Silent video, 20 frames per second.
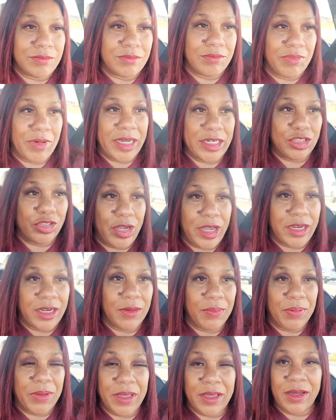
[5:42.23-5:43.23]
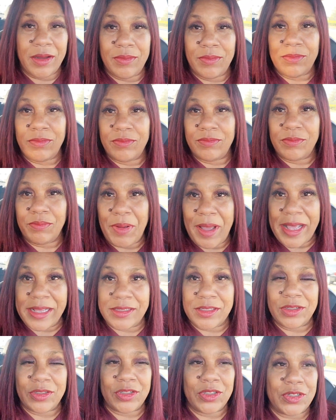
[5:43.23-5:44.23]
by trying to pick up
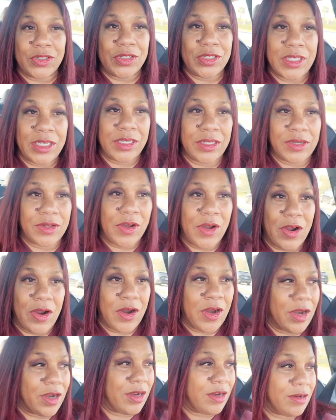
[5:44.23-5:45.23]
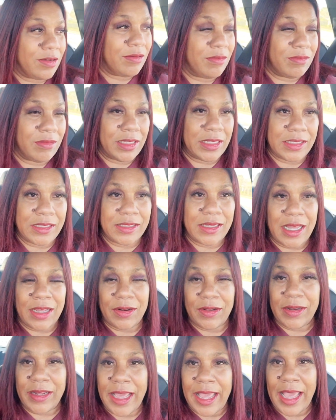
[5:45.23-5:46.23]
passengers in a car that's not
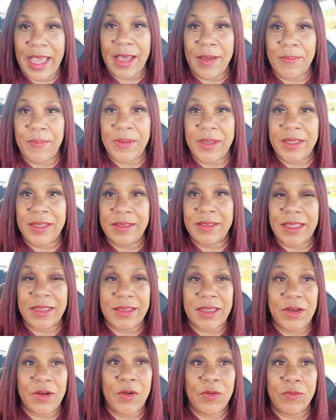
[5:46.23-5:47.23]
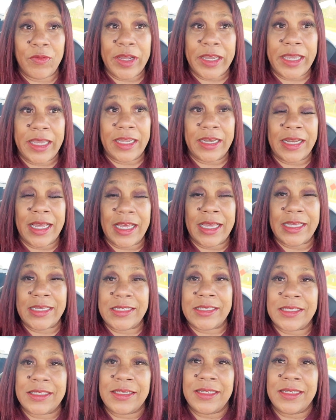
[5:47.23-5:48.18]
on the app and that they don't recognize.